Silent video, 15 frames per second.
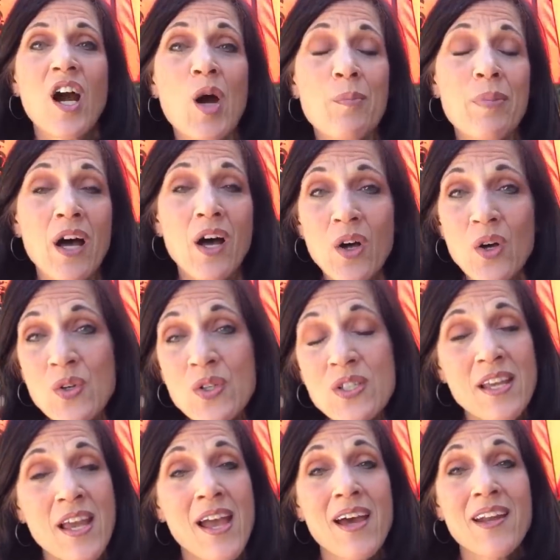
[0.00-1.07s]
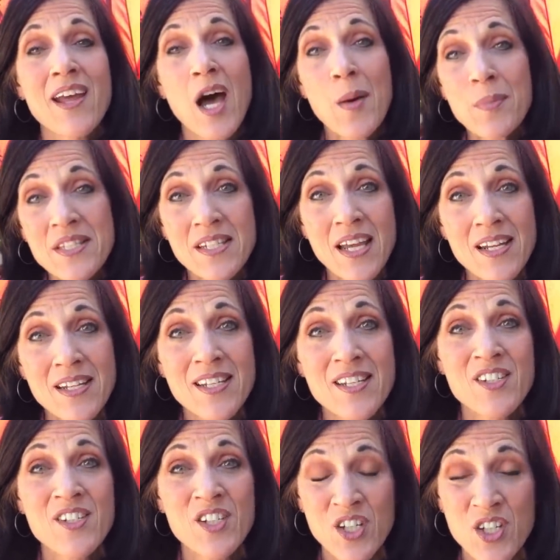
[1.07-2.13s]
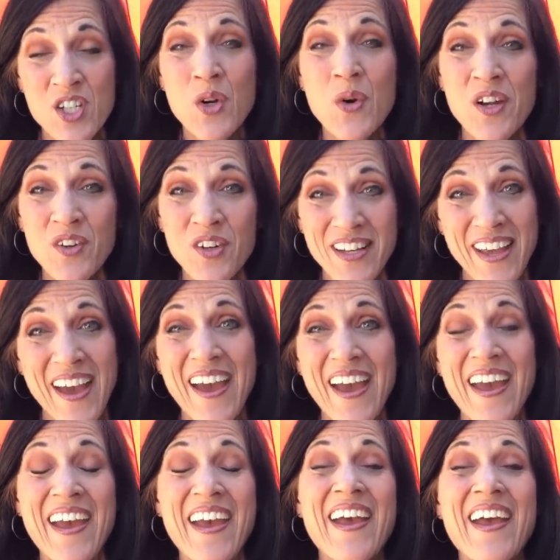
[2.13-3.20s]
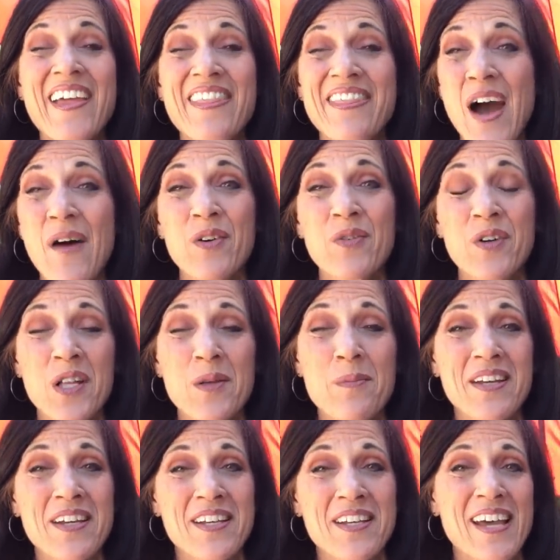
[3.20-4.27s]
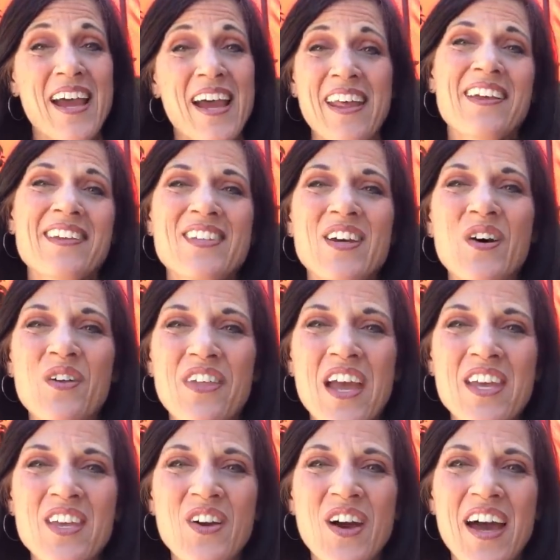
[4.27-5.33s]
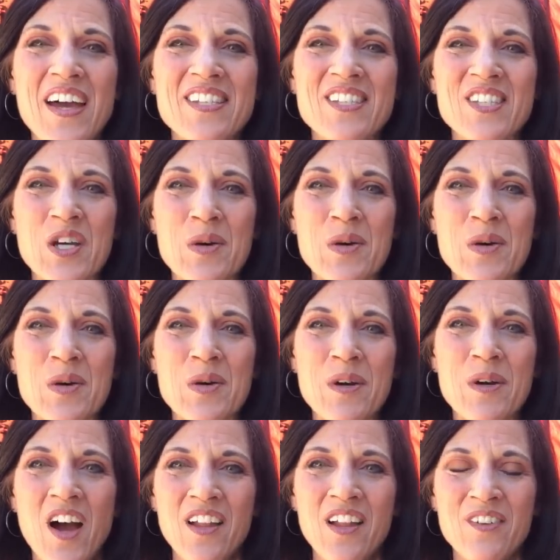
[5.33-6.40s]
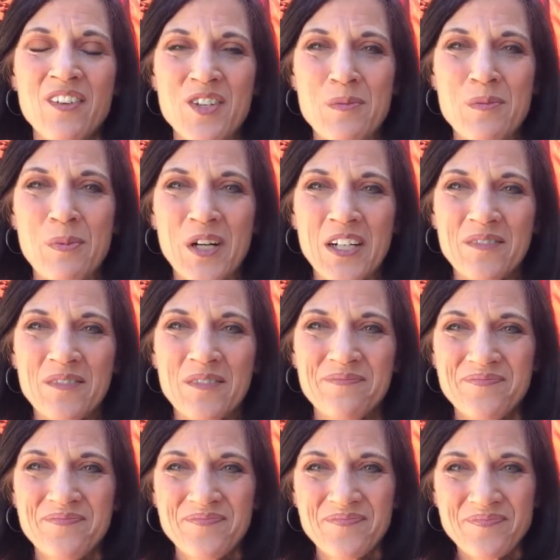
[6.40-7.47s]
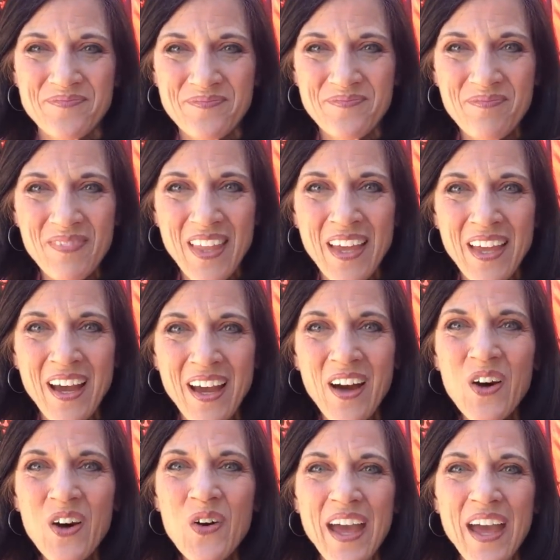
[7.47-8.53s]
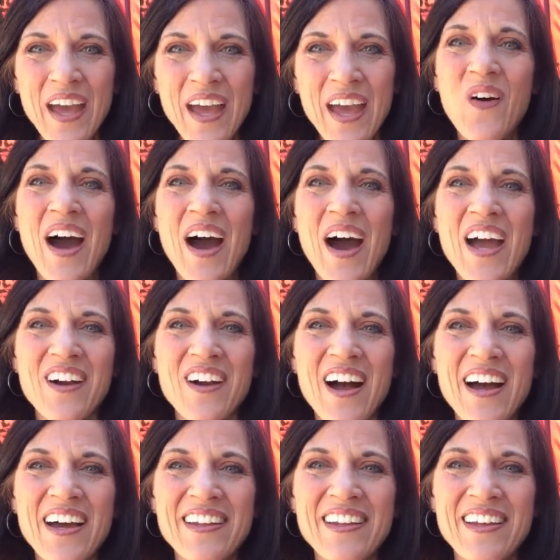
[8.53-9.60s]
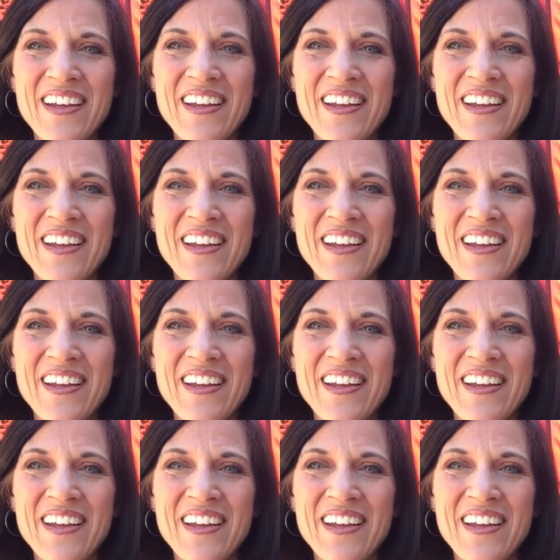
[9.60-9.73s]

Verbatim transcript: our posts, and help us to get to, to 200K, that would really be exciting. So thank you guys so much for all of your support. Okay, oh, hi Rod.